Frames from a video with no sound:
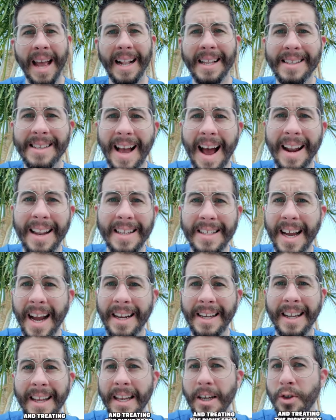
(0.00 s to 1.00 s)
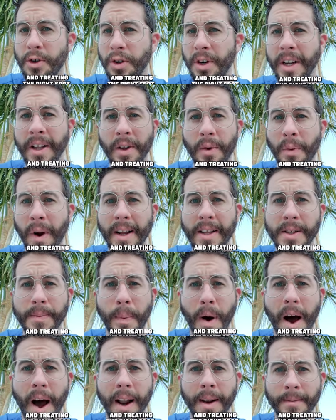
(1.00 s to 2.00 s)
it's not injecting and treating the right
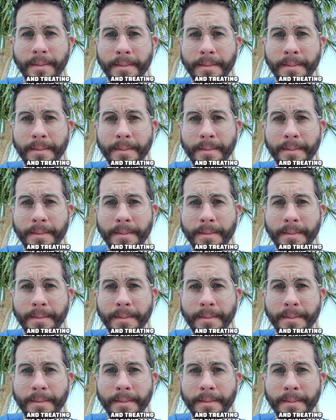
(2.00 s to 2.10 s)
spot.